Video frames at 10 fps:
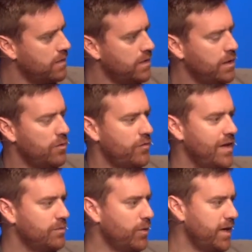You know what
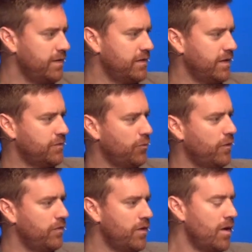Facebook is? It's full
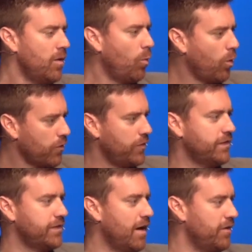of
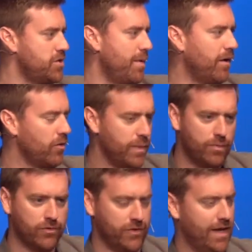worthless knowledge about other
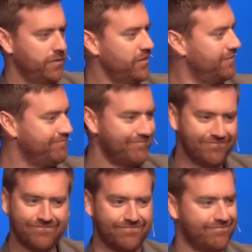people's lives.
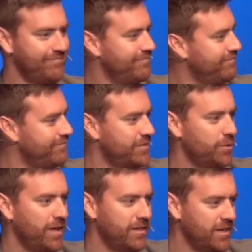That's
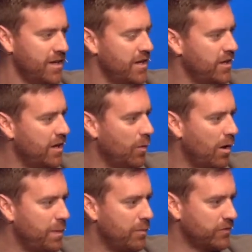what it is. You know how well
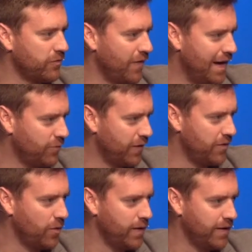people survived without
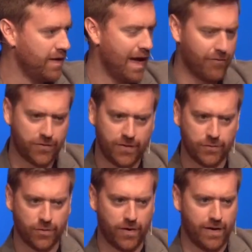knowing everything that was
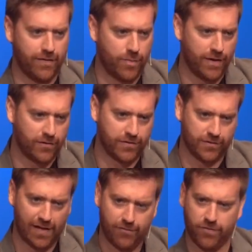going on in everybody else's
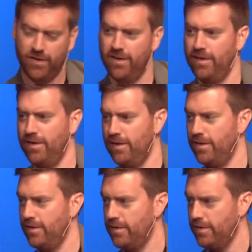life?
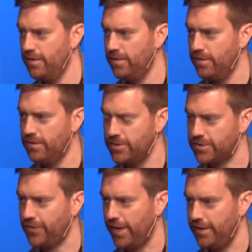Just
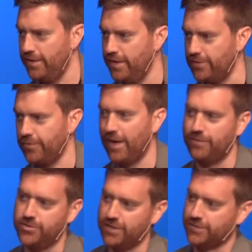fine. They
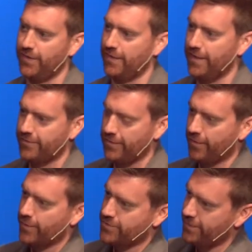survived just fine. The answer to that
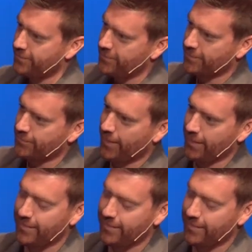question is just fine.